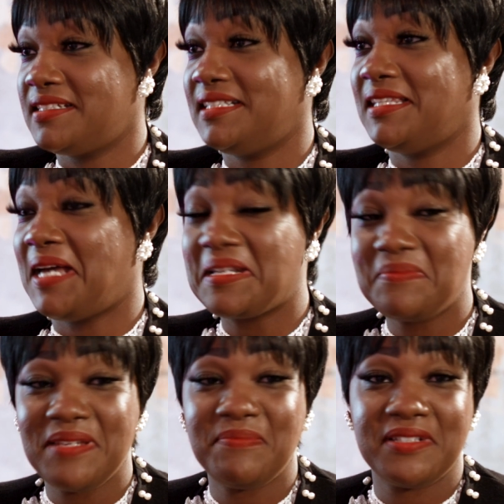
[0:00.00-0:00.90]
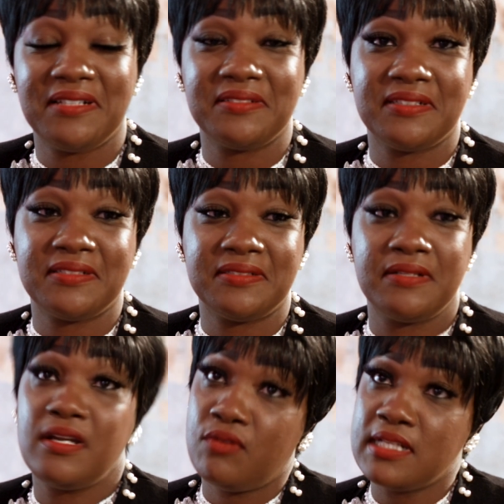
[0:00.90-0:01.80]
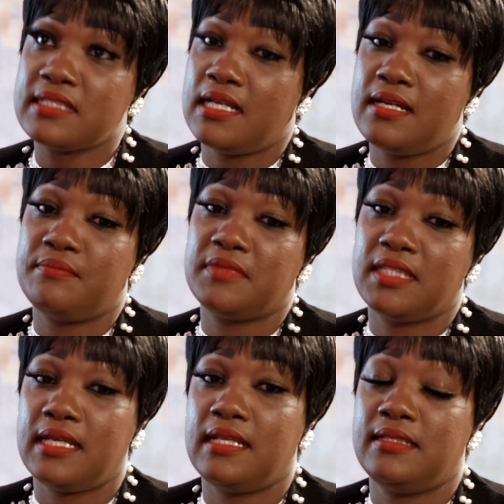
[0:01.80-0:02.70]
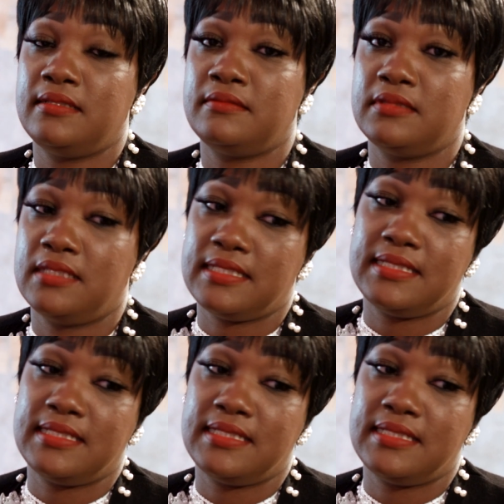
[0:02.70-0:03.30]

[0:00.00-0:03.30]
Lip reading: A lot of people don't know. Well, some that's